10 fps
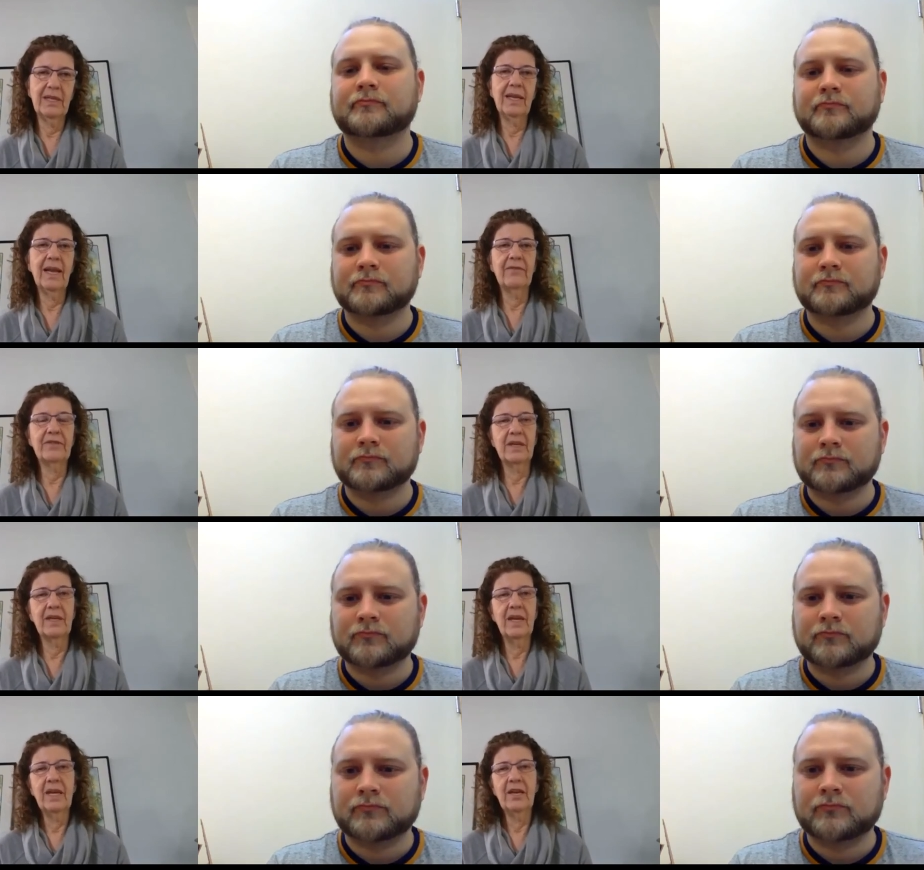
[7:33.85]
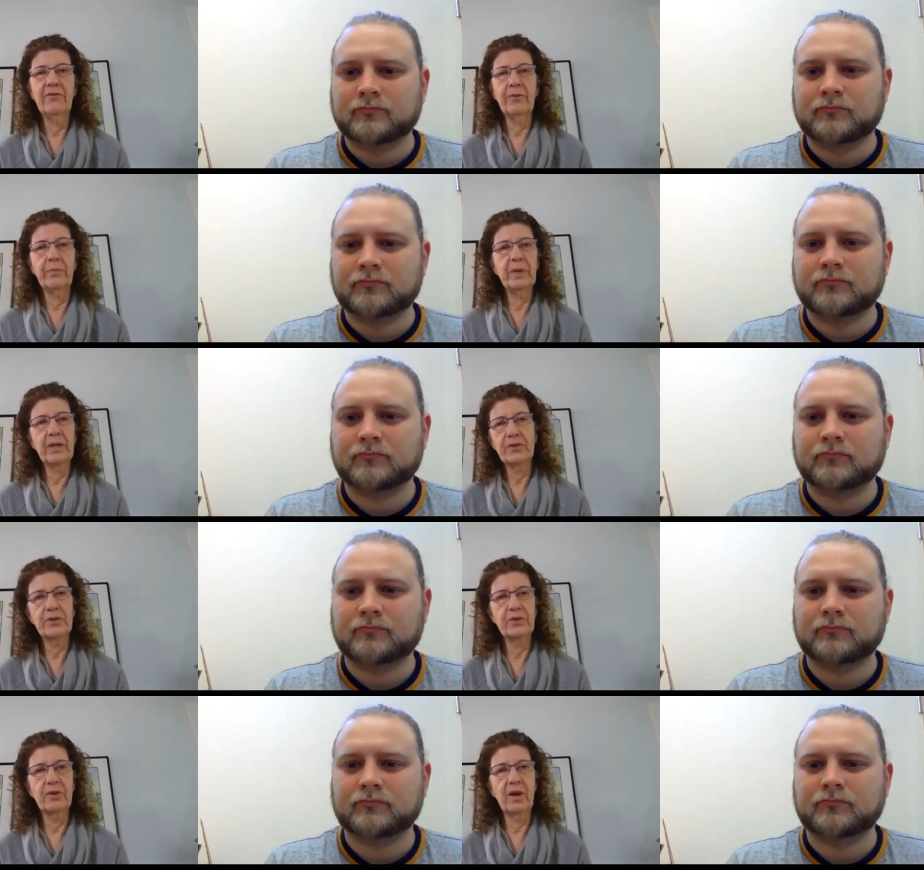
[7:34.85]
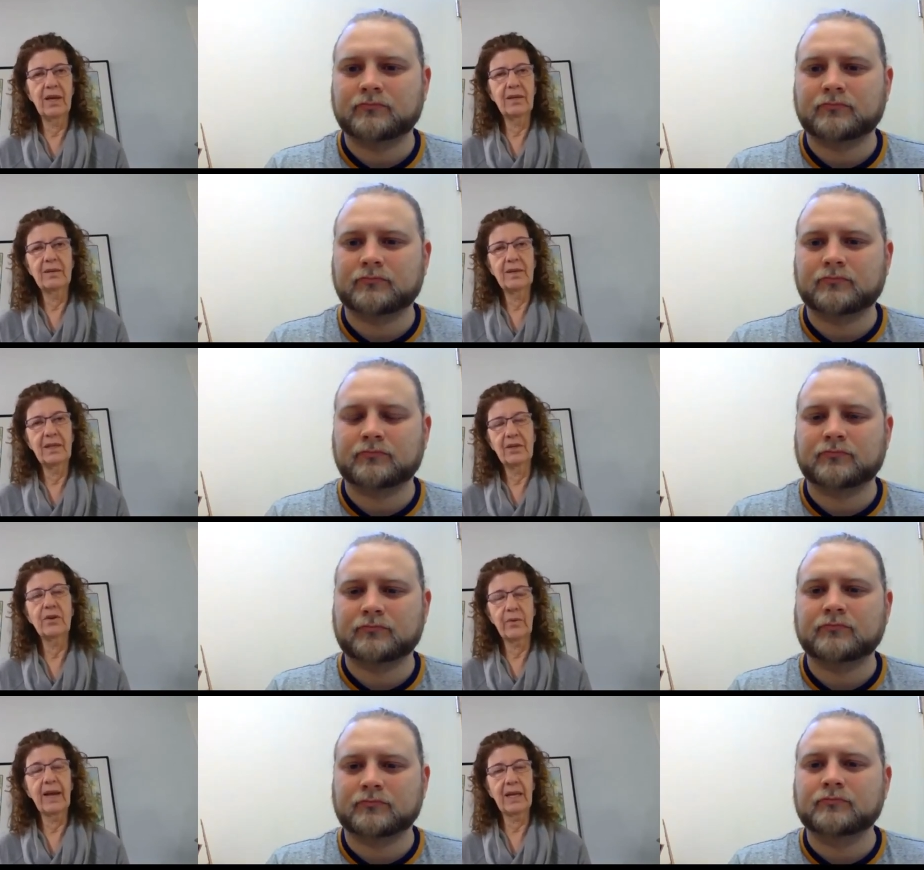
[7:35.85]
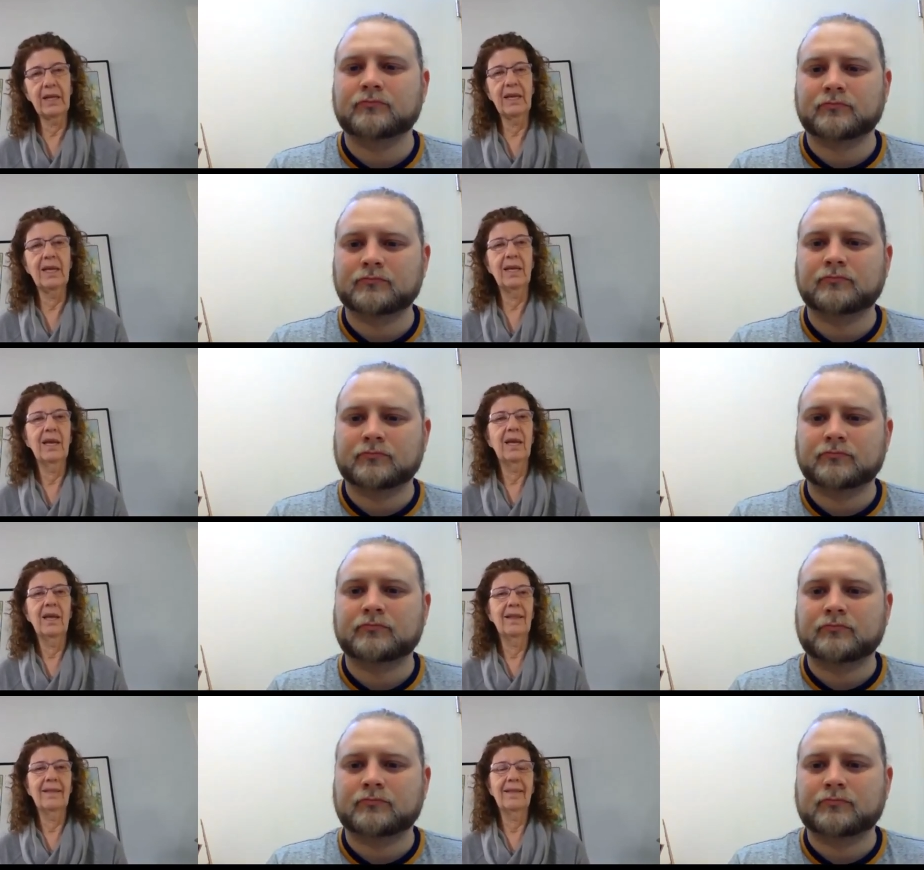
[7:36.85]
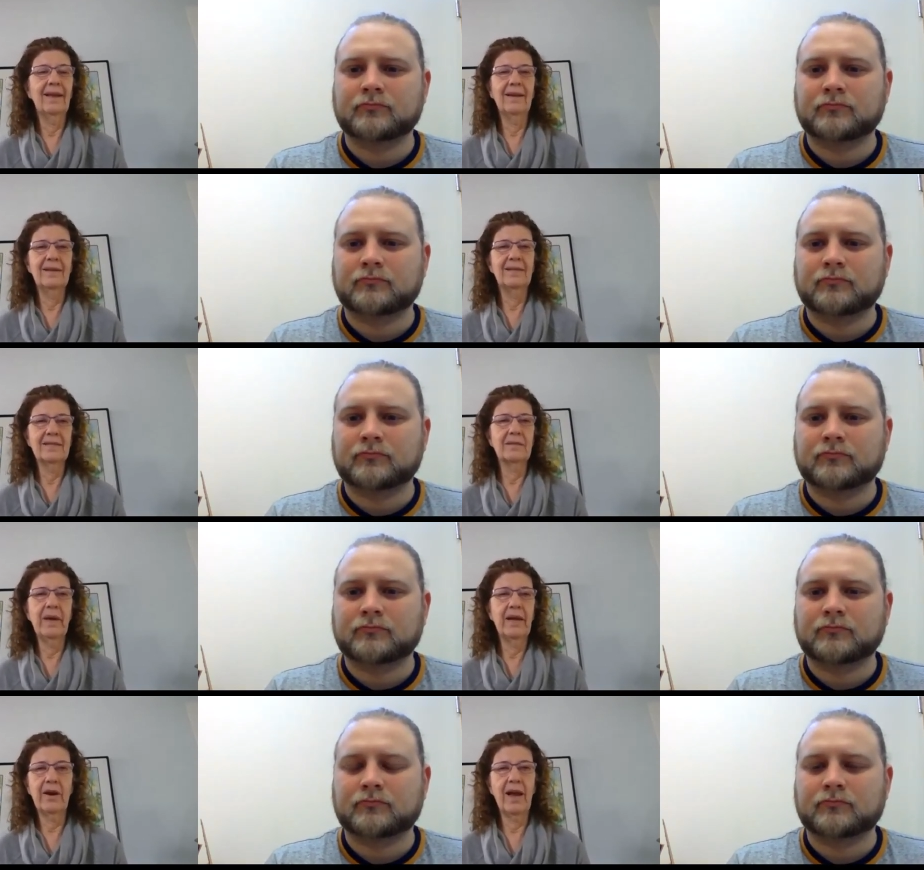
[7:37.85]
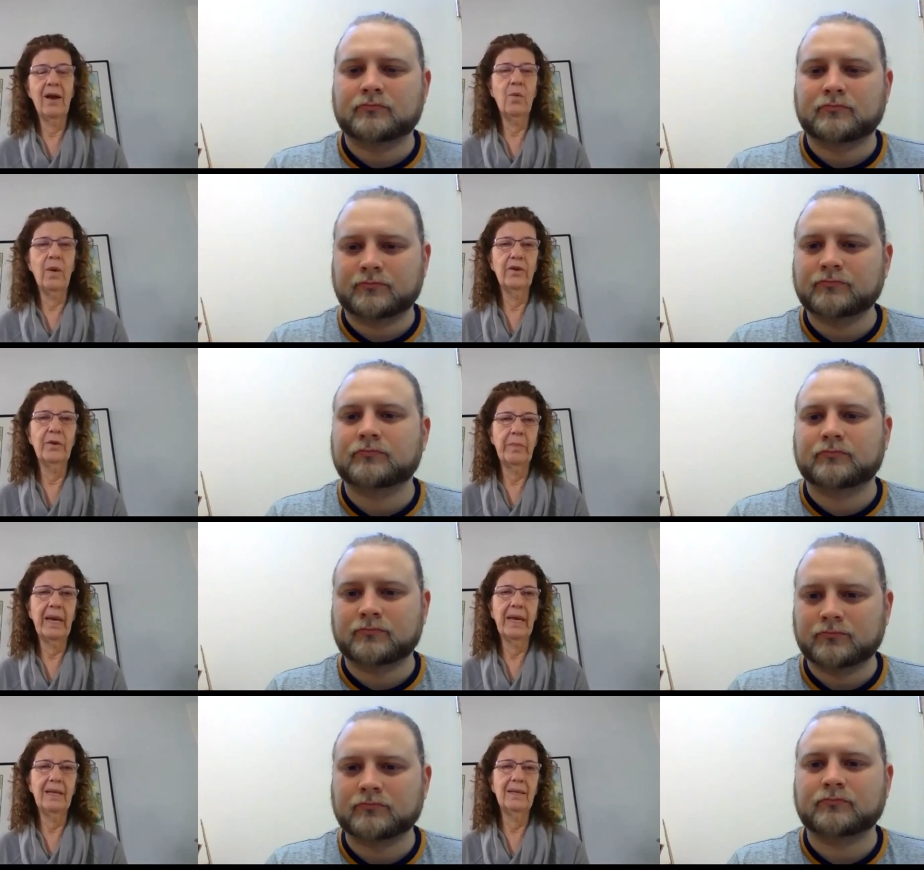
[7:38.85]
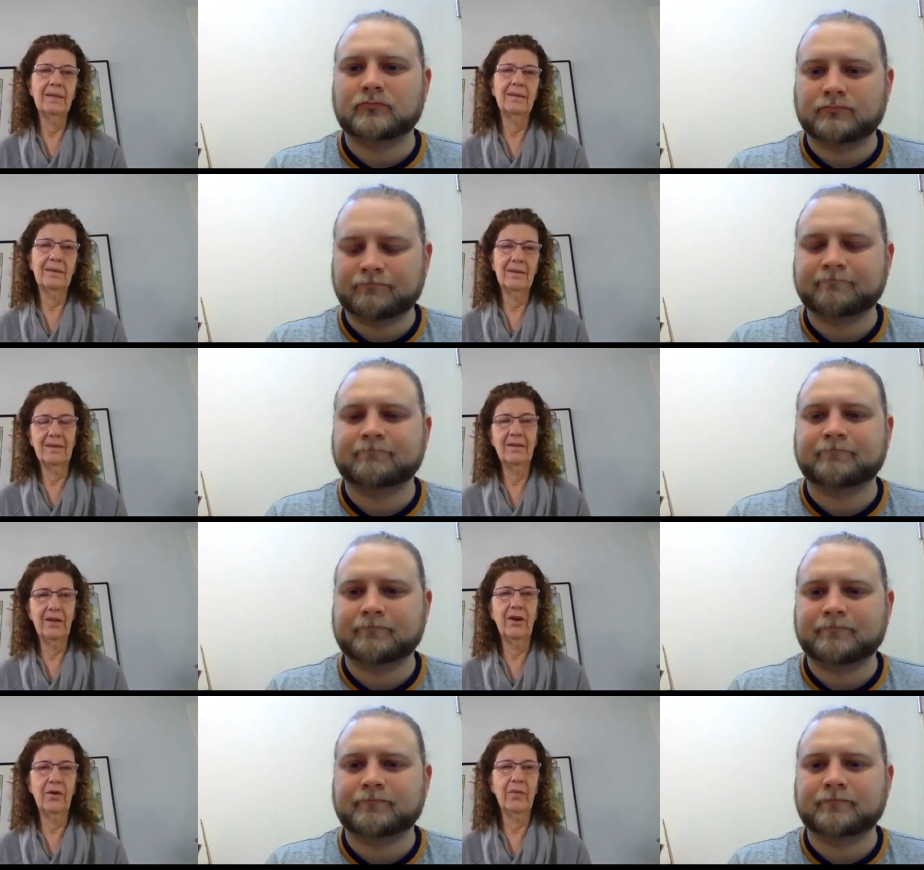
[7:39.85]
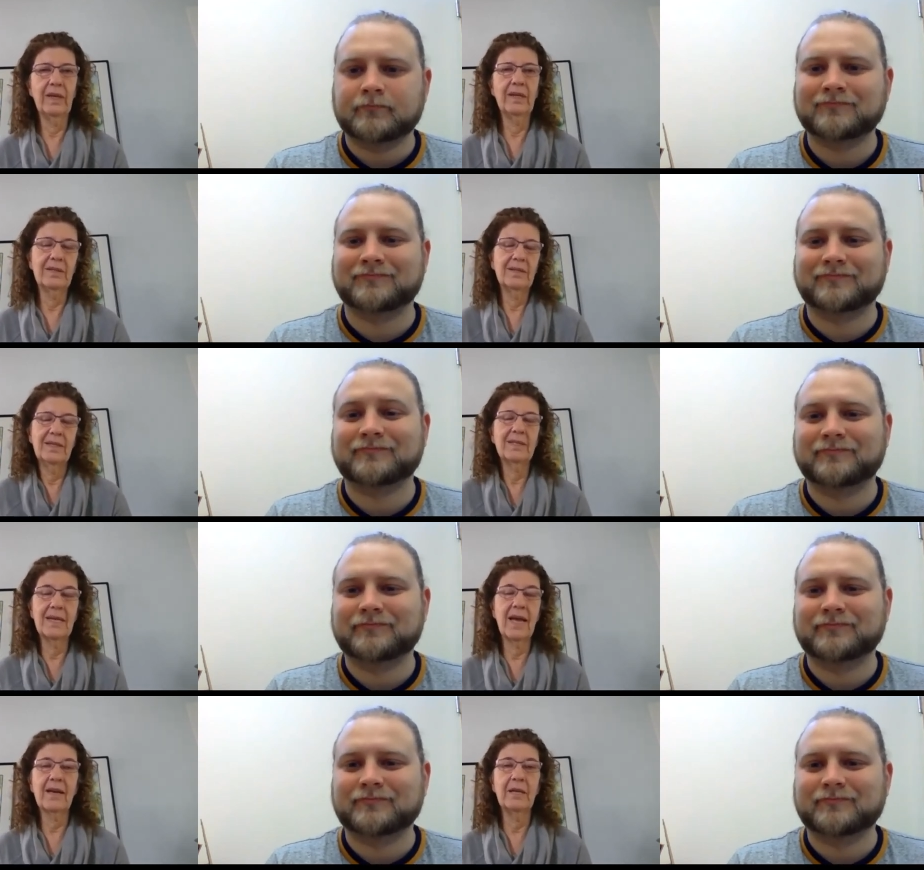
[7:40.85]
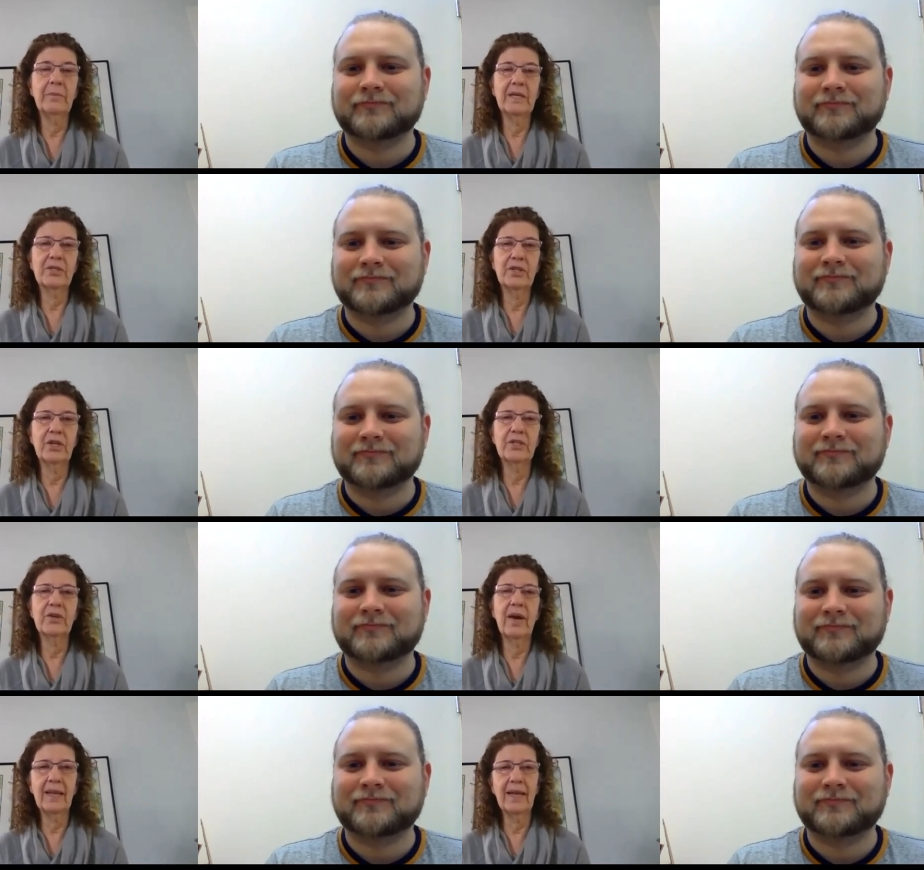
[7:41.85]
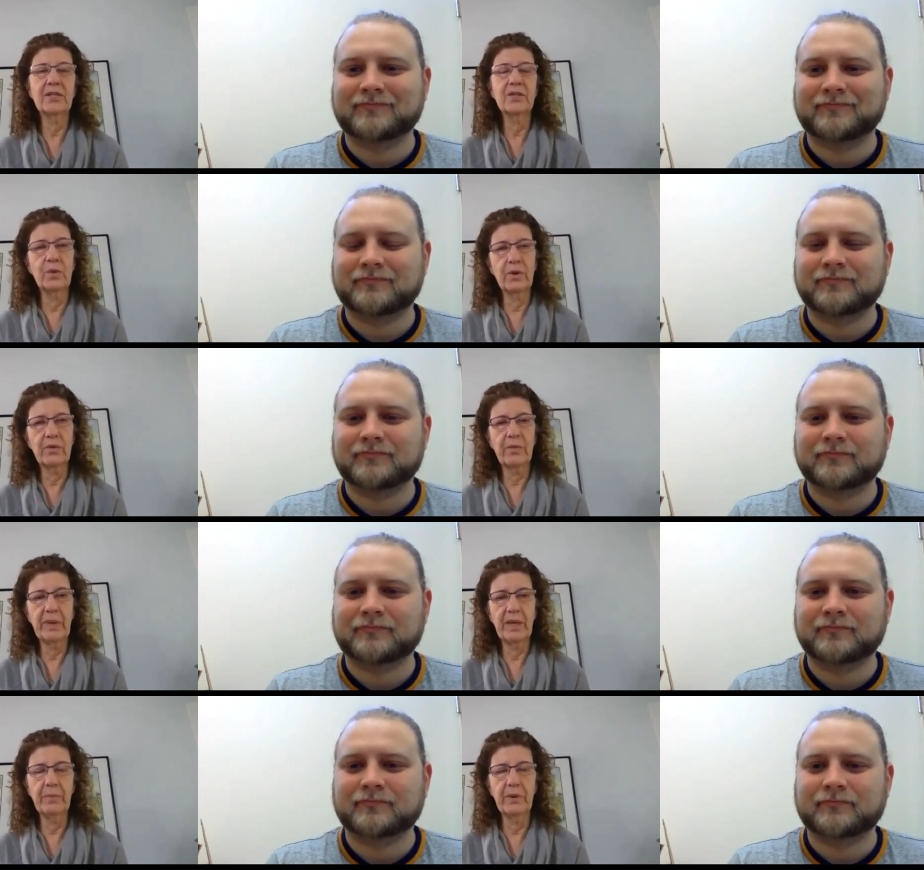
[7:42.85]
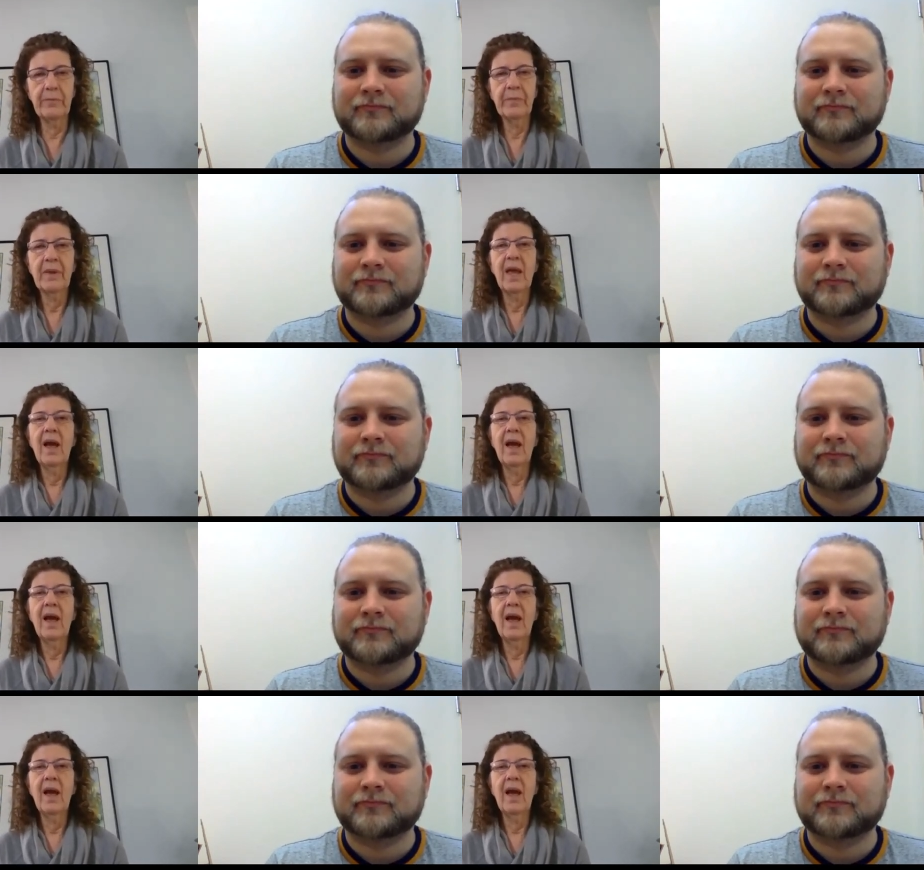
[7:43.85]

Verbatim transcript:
Speaker 1: And if your picture's drawn incorrectly, then it doesn't matter how well you paint, you know, mm-hmm. it's good. So I like to work with people.